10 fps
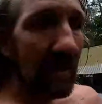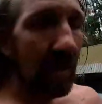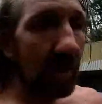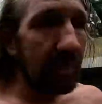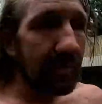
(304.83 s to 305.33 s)

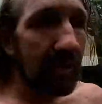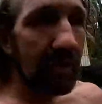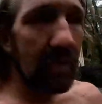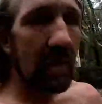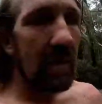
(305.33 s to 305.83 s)
loop,
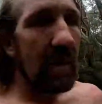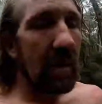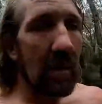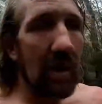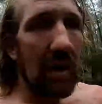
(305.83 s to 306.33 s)

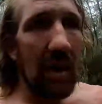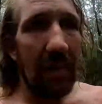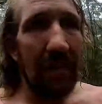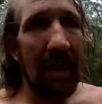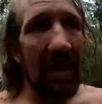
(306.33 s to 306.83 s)
I
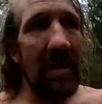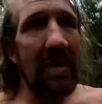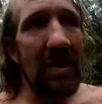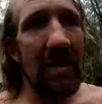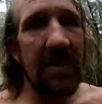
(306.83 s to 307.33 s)

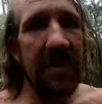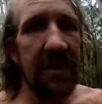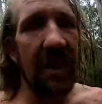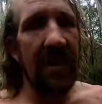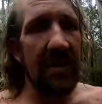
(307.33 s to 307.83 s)
may
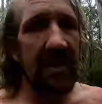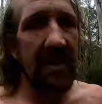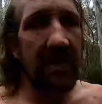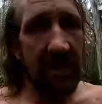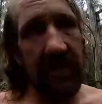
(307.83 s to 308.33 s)
do that
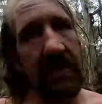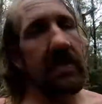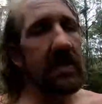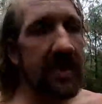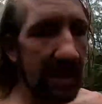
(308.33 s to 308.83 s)

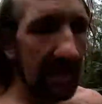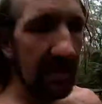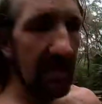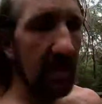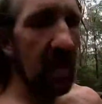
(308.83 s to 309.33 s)

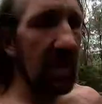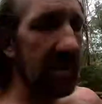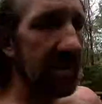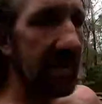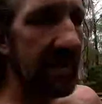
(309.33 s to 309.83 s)
segment
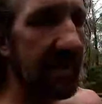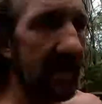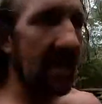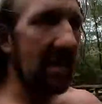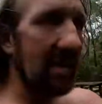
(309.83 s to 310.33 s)
twice, or
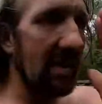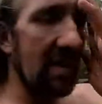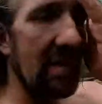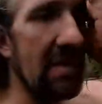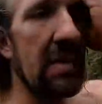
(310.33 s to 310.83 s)
that
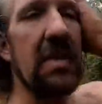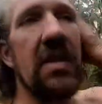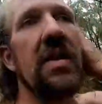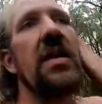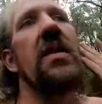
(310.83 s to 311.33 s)

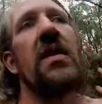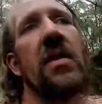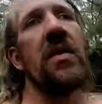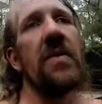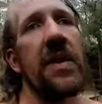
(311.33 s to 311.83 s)

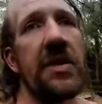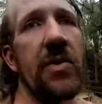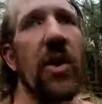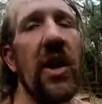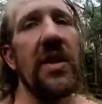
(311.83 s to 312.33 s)
thing
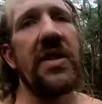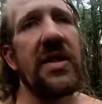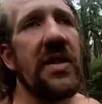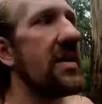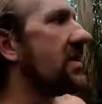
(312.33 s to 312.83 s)

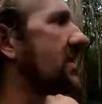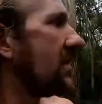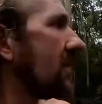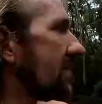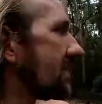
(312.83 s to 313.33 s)
twice.
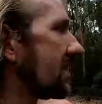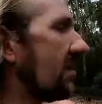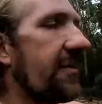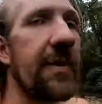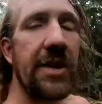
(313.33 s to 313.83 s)
So once I
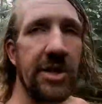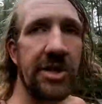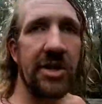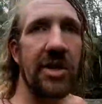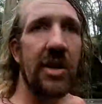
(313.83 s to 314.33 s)

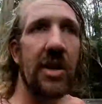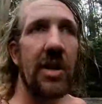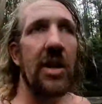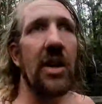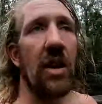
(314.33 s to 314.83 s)
finish
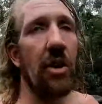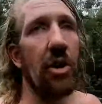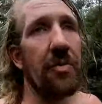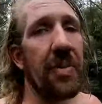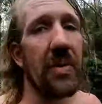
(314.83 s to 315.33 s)
a
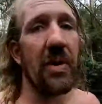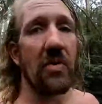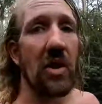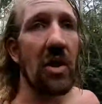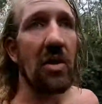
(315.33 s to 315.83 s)
loop,
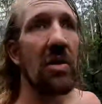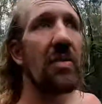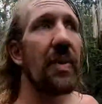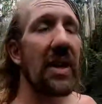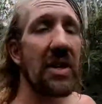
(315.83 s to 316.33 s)
I'll go
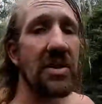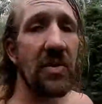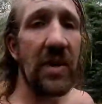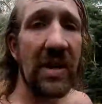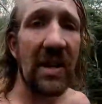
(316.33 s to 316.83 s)
back and
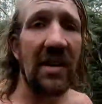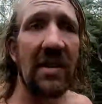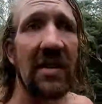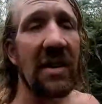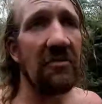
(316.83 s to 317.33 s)
do it
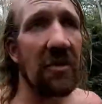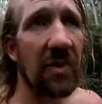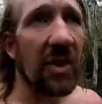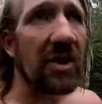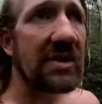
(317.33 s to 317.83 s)
again in
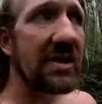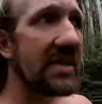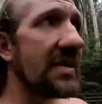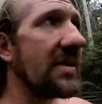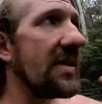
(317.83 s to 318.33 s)
reverse.